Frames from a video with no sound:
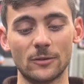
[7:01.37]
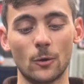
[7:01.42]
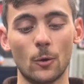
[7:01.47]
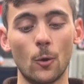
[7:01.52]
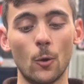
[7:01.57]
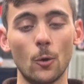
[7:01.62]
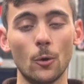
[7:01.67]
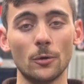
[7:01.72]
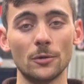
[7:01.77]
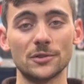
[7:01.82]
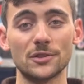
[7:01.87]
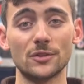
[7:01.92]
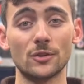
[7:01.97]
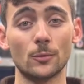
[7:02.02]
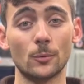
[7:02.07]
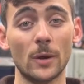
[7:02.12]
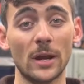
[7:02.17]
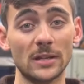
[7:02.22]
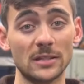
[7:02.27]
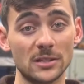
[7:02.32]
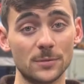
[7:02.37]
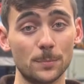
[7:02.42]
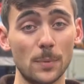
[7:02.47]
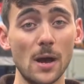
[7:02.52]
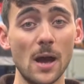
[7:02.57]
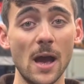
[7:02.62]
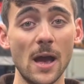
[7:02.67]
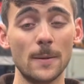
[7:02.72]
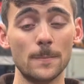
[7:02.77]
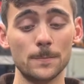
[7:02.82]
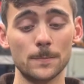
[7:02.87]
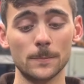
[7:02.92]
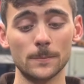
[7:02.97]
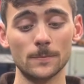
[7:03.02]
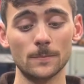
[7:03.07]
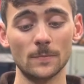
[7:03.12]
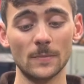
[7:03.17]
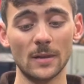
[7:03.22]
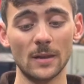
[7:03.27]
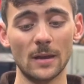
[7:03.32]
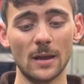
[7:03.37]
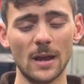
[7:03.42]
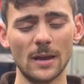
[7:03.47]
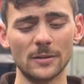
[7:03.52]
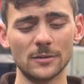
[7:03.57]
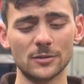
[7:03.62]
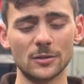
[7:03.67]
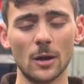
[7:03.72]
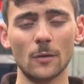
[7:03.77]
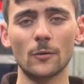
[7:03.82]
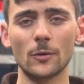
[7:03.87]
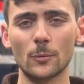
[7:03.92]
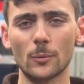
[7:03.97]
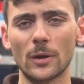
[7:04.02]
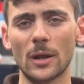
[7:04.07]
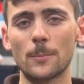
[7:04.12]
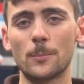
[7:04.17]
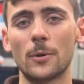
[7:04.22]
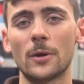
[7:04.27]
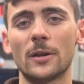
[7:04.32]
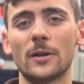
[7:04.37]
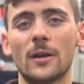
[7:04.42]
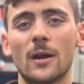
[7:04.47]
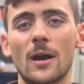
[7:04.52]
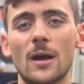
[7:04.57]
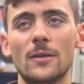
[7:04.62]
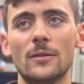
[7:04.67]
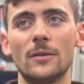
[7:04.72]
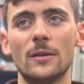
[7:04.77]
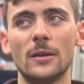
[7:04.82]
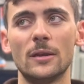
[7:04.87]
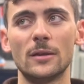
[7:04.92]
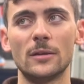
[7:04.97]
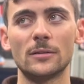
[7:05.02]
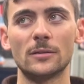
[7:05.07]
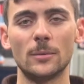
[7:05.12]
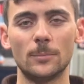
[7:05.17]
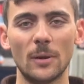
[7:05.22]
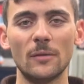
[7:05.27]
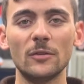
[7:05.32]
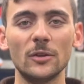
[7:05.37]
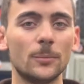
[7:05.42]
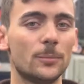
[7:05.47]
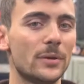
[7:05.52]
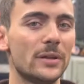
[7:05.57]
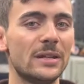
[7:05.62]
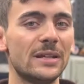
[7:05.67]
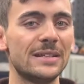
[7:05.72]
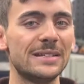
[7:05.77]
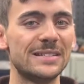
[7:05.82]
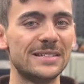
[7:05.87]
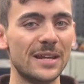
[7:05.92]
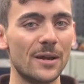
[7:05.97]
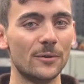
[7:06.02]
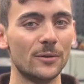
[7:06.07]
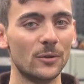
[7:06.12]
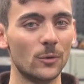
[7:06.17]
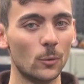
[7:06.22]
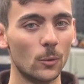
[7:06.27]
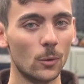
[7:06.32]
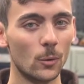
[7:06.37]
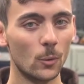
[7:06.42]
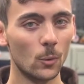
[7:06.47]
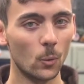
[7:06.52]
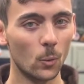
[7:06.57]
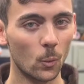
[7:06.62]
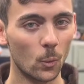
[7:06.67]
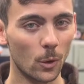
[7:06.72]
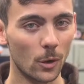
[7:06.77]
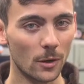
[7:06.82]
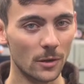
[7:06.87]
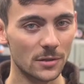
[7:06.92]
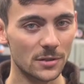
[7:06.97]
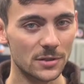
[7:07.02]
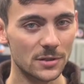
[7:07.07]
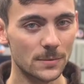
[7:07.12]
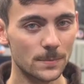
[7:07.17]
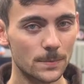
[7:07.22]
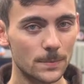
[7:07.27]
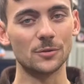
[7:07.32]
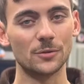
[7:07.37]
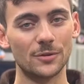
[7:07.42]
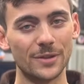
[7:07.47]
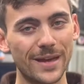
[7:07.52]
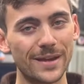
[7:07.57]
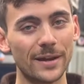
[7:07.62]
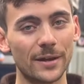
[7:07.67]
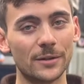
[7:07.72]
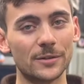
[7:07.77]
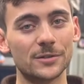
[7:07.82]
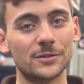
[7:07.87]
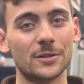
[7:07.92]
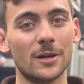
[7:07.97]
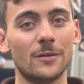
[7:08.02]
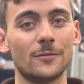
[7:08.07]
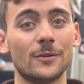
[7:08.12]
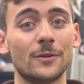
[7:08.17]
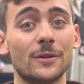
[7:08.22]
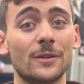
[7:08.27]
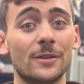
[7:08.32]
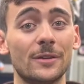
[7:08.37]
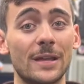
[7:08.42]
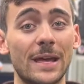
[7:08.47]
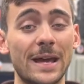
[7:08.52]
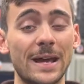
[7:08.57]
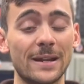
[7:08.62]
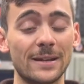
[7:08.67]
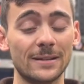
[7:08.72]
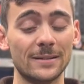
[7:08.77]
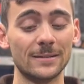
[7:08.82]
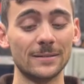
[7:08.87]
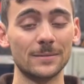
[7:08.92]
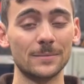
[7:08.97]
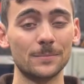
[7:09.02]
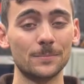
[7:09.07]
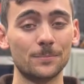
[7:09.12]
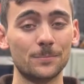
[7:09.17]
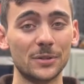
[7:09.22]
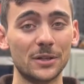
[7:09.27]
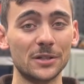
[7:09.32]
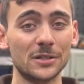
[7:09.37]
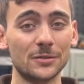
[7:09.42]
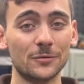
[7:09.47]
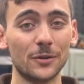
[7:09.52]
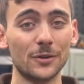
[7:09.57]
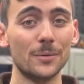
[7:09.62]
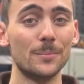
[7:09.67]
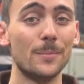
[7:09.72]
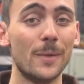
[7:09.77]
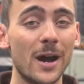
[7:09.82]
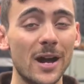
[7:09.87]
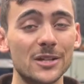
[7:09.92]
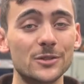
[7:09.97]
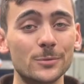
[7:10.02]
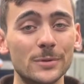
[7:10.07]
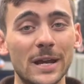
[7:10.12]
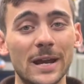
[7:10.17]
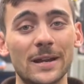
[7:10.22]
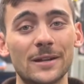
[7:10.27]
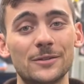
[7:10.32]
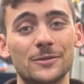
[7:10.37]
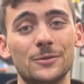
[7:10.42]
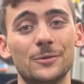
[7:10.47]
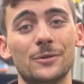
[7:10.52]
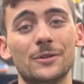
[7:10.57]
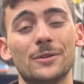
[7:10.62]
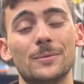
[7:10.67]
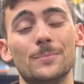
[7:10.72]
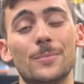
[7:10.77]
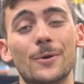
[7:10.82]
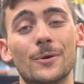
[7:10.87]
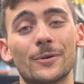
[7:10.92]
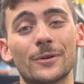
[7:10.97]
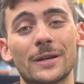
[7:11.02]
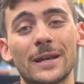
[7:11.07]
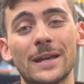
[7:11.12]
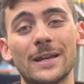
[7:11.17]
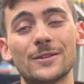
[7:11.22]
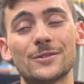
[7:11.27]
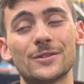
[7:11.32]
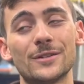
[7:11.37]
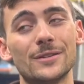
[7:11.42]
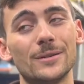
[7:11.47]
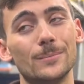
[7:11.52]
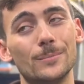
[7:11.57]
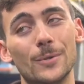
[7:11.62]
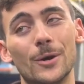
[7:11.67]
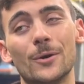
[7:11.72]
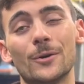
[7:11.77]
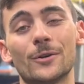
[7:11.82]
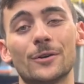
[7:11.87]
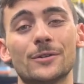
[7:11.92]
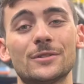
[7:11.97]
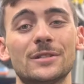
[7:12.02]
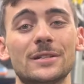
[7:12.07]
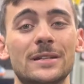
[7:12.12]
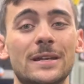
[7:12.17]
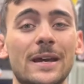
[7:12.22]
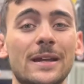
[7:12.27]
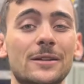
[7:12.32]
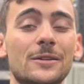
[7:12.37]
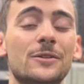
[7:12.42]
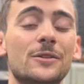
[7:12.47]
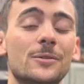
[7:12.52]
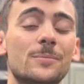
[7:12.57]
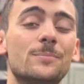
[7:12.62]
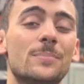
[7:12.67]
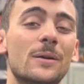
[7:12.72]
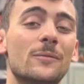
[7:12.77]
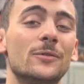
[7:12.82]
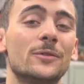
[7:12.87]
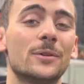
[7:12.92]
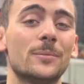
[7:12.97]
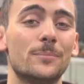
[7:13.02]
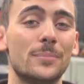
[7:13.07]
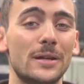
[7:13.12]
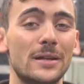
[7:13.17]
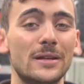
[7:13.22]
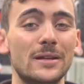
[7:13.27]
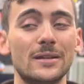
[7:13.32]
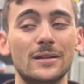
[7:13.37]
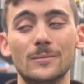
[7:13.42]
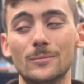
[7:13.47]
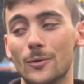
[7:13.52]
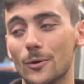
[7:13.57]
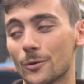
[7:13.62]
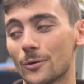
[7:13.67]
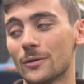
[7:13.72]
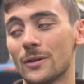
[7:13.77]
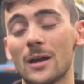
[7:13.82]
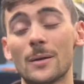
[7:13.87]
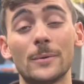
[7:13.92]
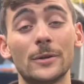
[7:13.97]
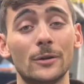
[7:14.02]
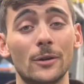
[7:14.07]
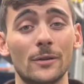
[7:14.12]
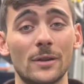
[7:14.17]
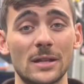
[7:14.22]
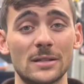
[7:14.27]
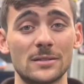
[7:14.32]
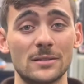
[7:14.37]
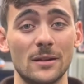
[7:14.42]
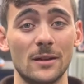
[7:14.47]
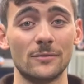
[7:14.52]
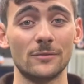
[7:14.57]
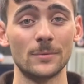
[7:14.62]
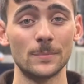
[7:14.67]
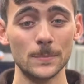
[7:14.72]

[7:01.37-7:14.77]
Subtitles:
the holes in the right spot, I discovered when I put it on, the beveled pinion sounded worse. Then I discovered that because of all the mods we had to do to the motor cage and the motor to get good beveled pinion and motor alignment and all that stuff,